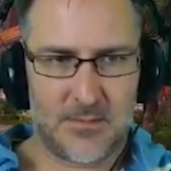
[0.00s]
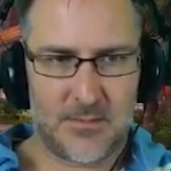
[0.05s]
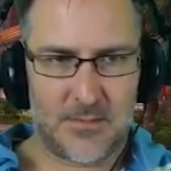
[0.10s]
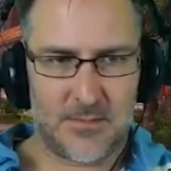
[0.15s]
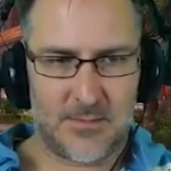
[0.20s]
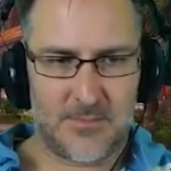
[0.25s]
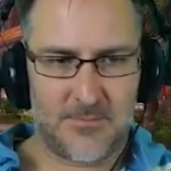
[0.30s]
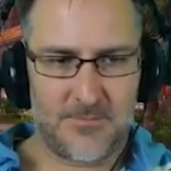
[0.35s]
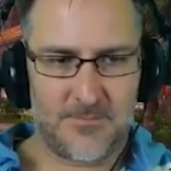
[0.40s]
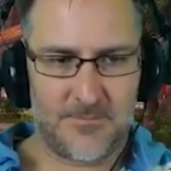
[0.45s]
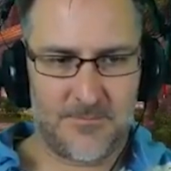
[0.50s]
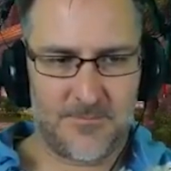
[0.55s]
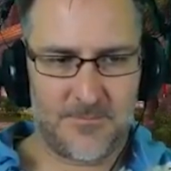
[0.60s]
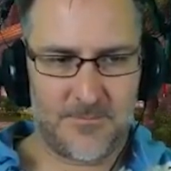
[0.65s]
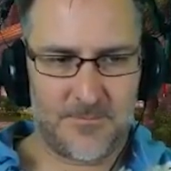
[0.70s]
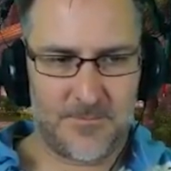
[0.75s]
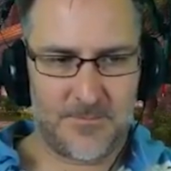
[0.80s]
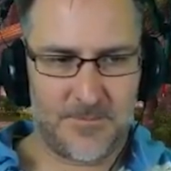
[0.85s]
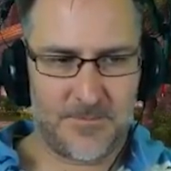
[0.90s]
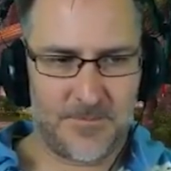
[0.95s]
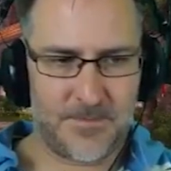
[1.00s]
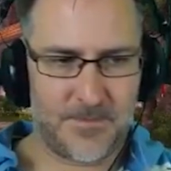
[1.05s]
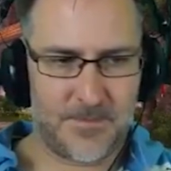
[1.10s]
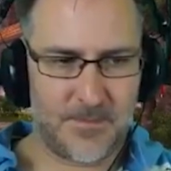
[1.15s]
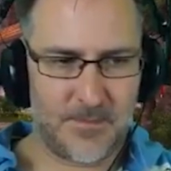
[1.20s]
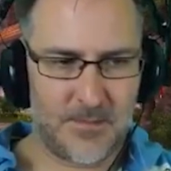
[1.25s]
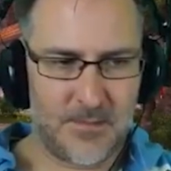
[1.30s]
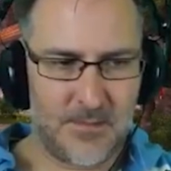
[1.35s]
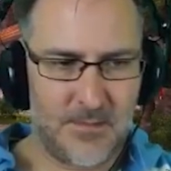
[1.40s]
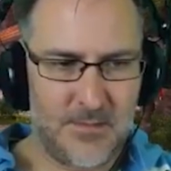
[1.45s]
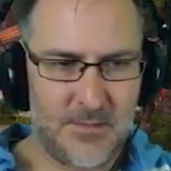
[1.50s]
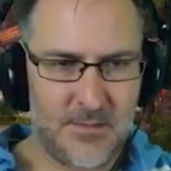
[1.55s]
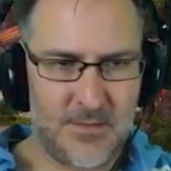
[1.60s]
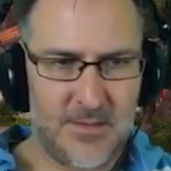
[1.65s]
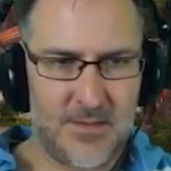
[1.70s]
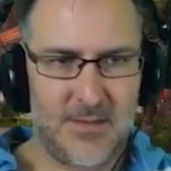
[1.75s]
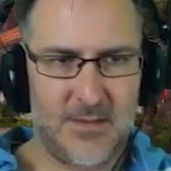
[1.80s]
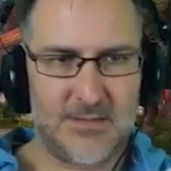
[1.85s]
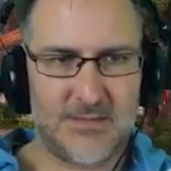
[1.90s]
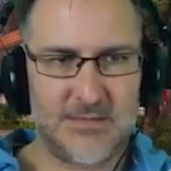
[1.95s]
Yeah.
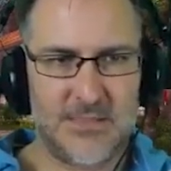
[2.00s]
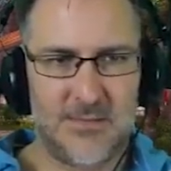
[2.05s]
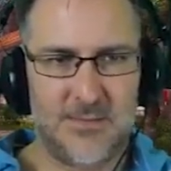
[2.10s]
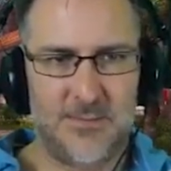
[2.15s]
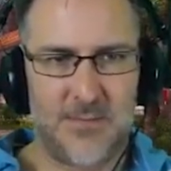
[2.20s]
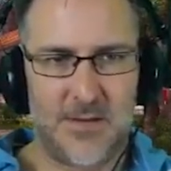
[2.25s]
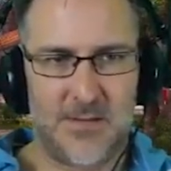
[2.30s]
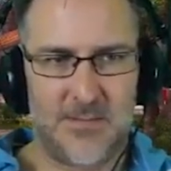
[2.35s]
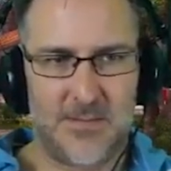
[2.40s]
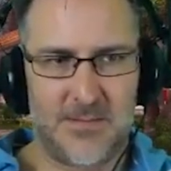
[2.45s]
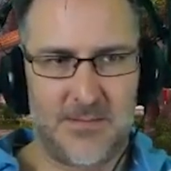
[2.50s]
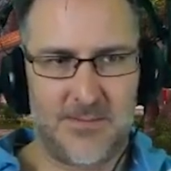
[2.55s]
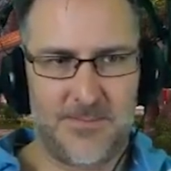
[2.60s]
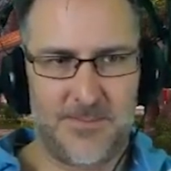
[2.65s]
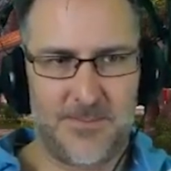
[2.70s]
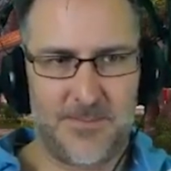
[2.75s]
Not unless I bubble.